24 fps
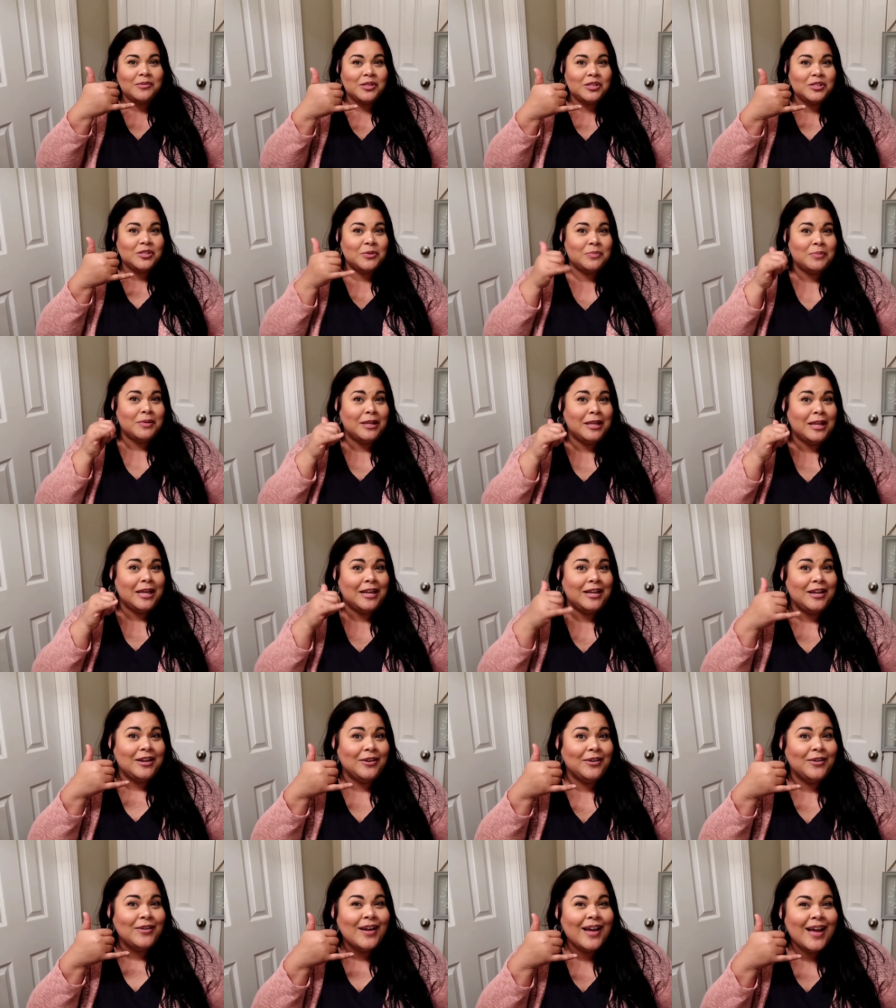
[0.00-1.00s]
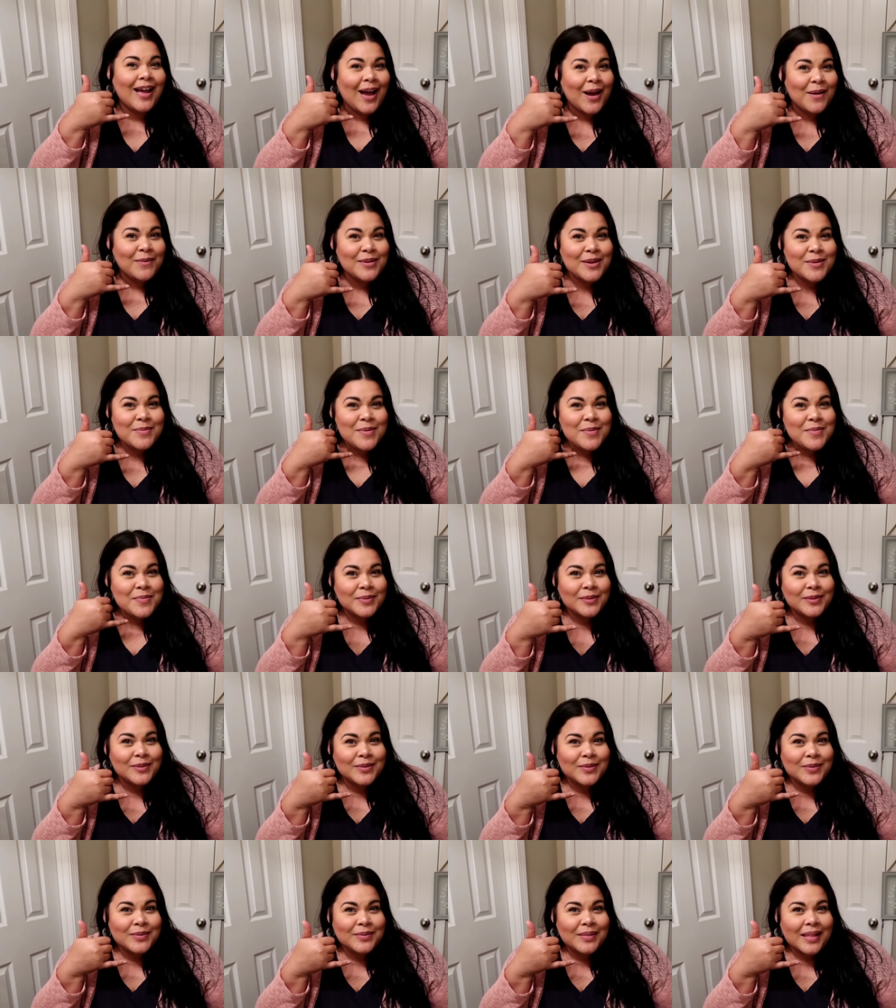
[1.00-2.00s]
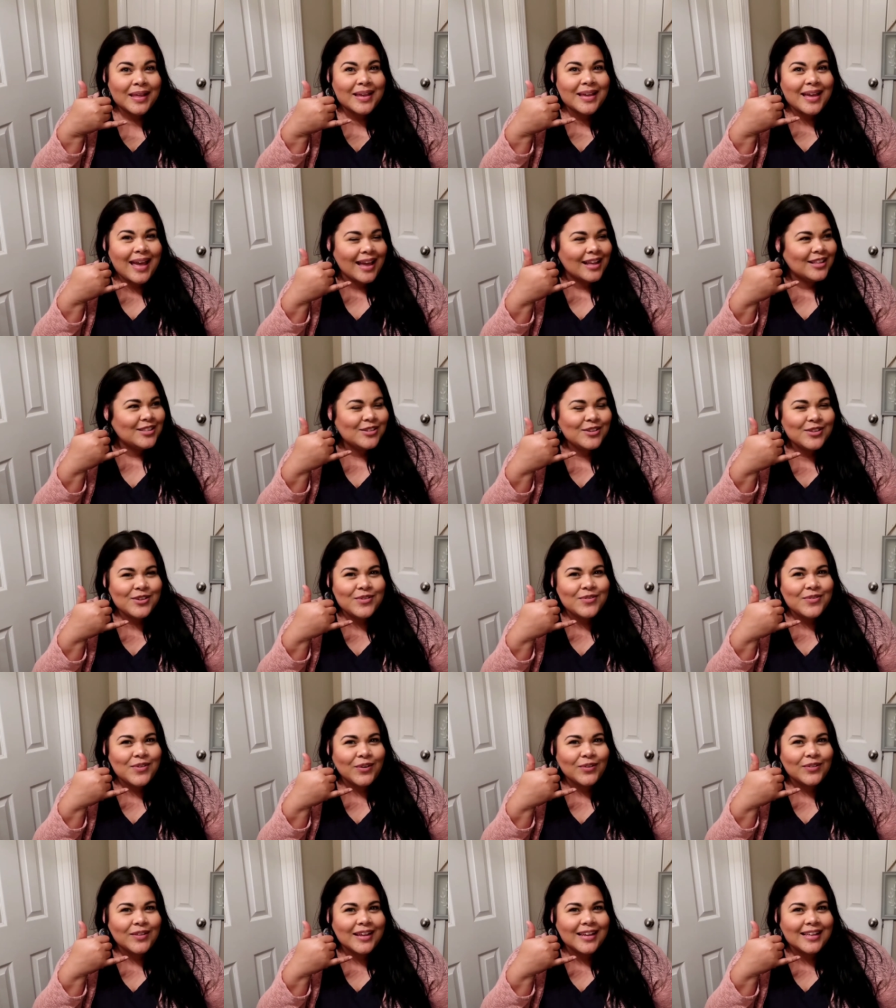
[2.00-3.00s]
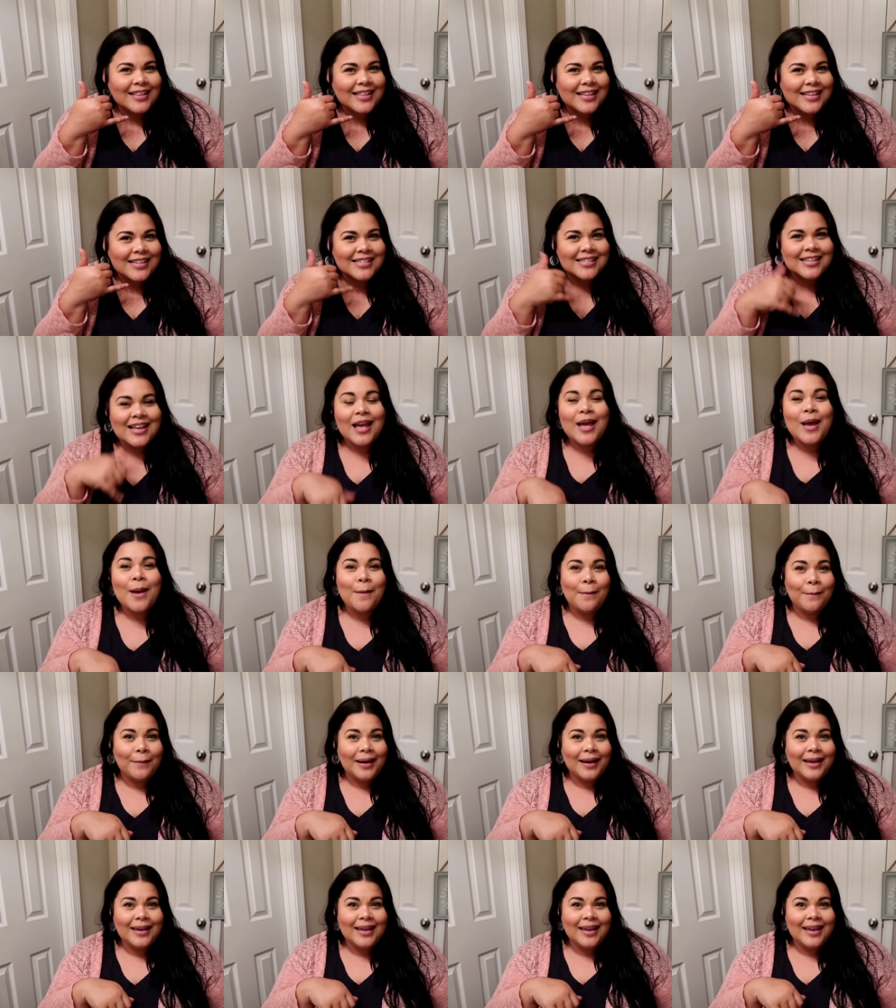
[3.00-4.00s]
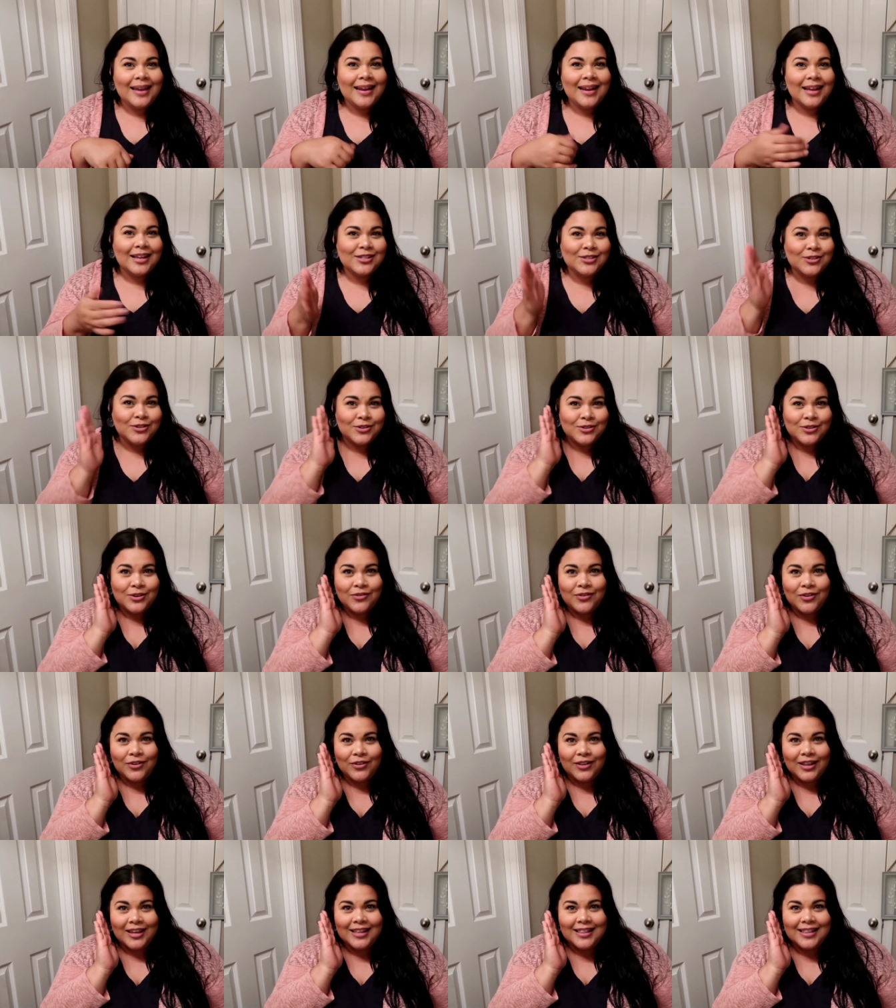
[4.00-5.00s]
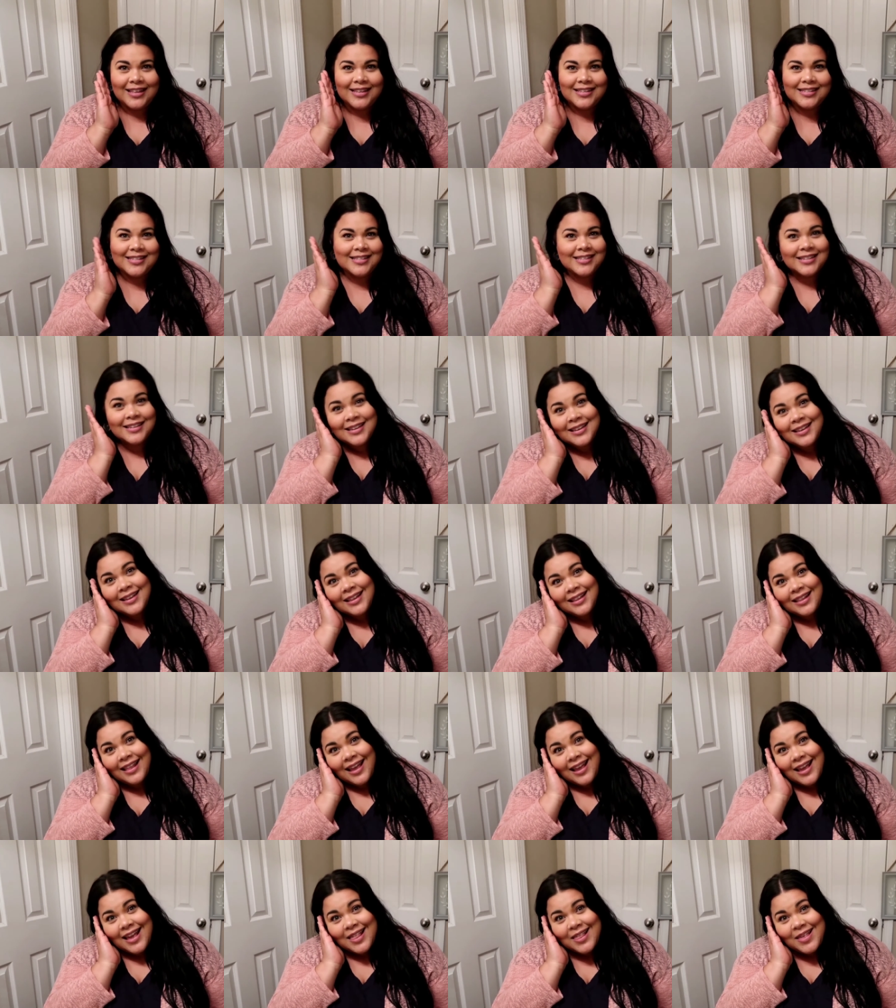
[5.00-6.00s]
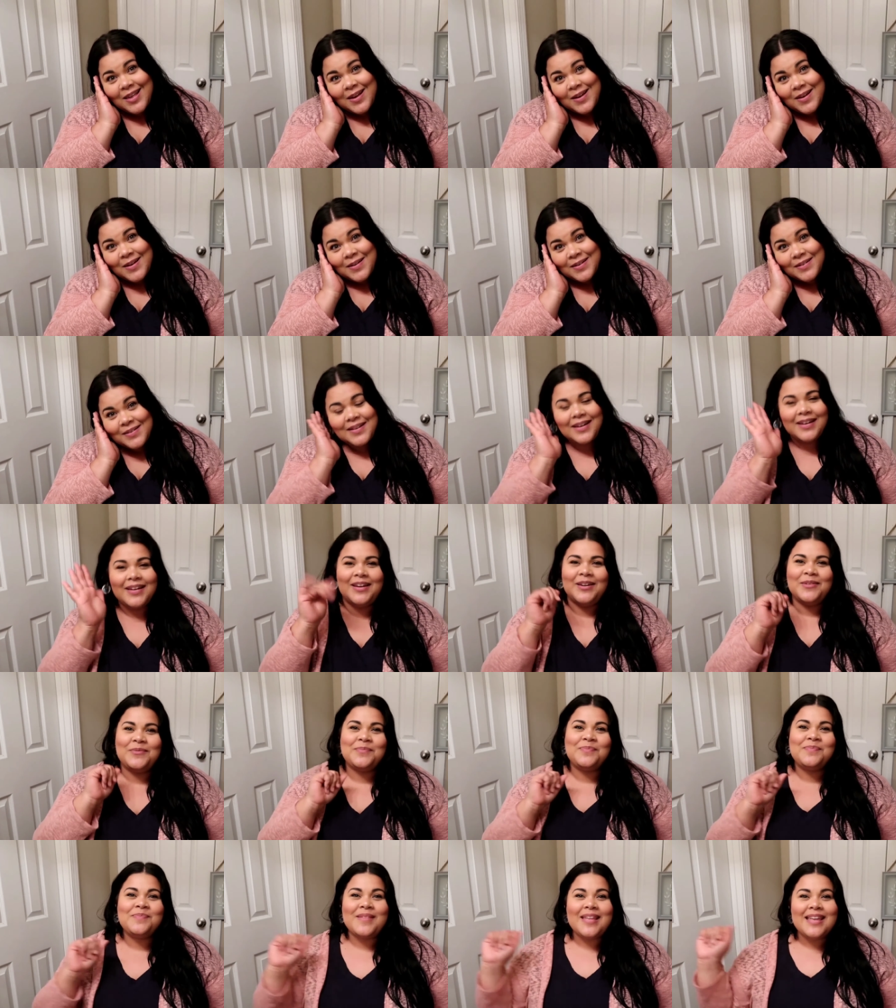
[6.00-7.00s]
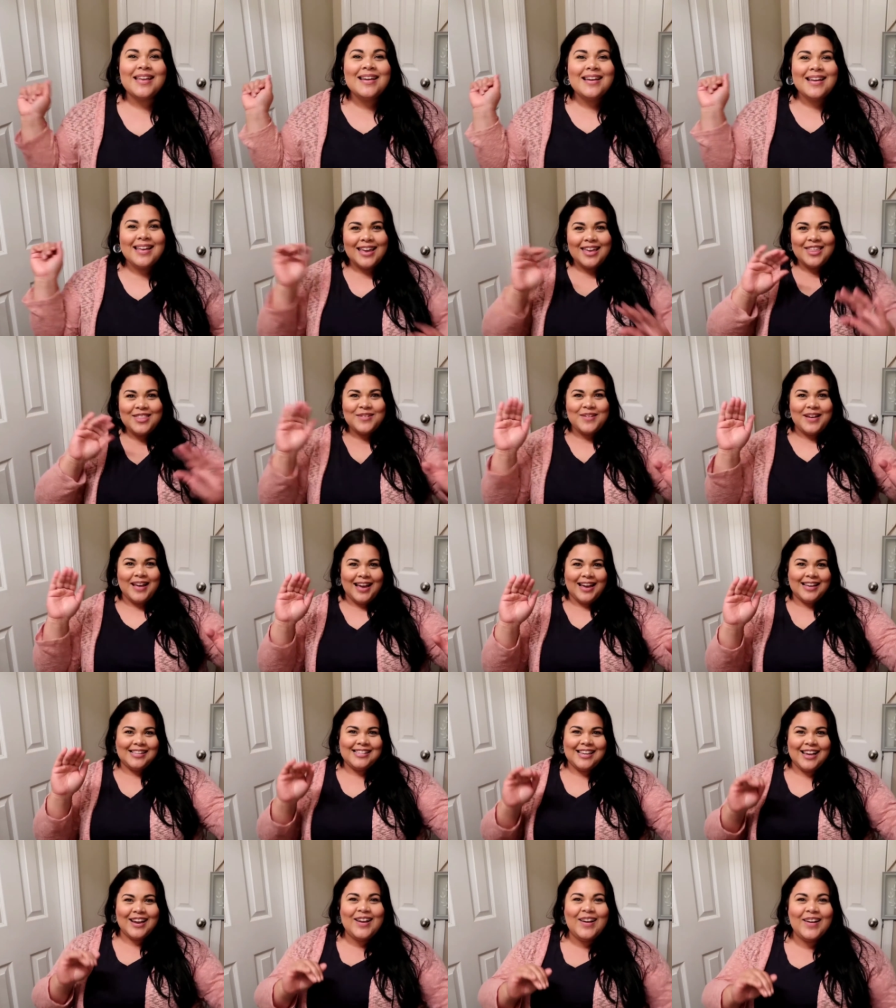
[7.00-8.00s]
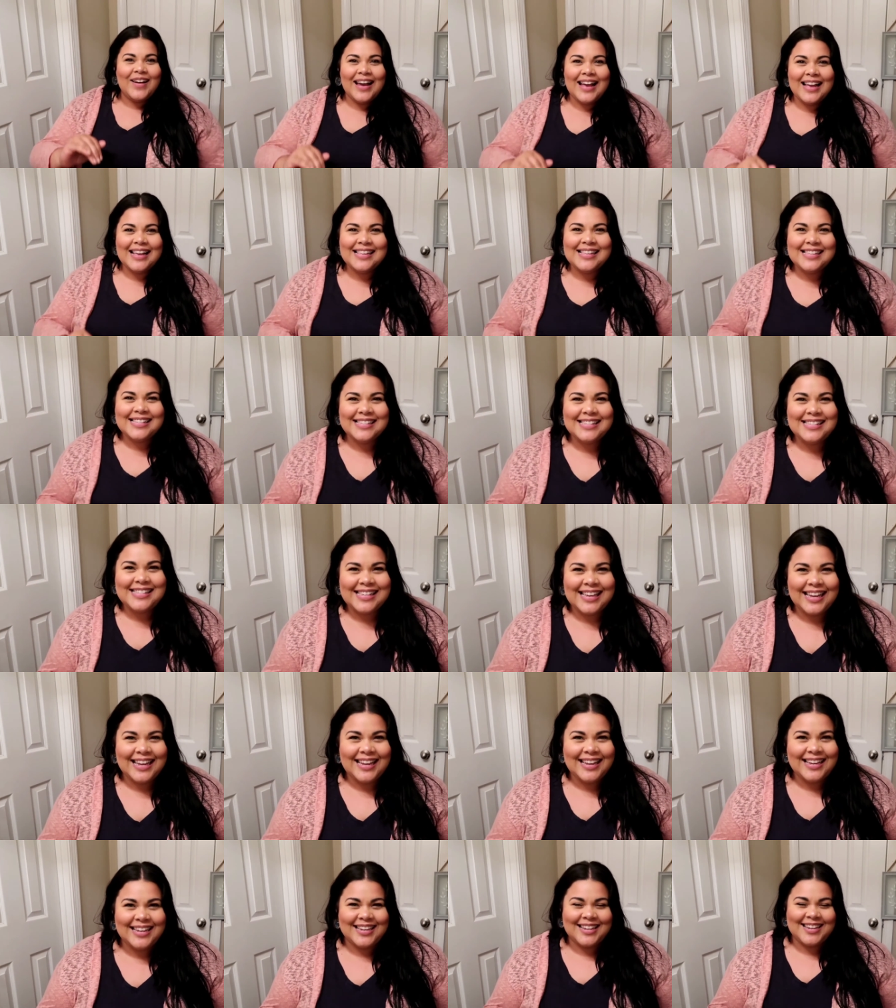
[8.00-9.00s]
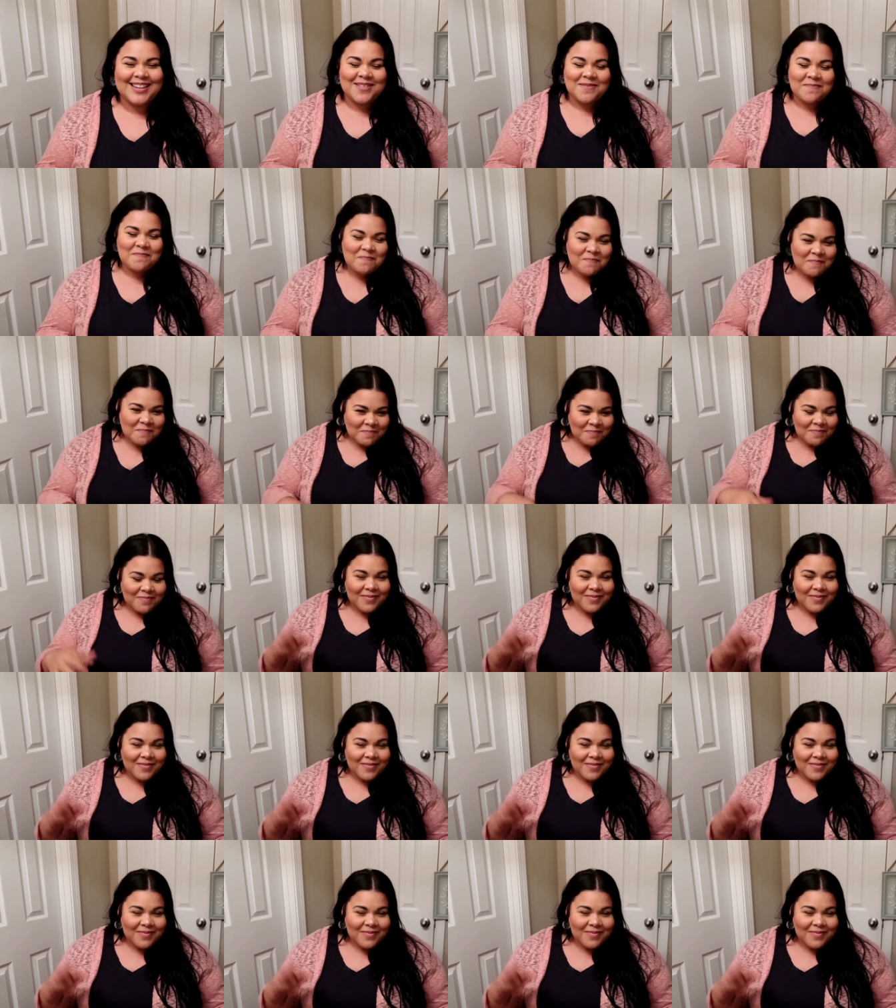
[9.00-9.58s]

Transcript: Such a millennial. How many people do like answer their phone like this? My kid answers her phone like this. Like hello. Okay. Either way, I digress.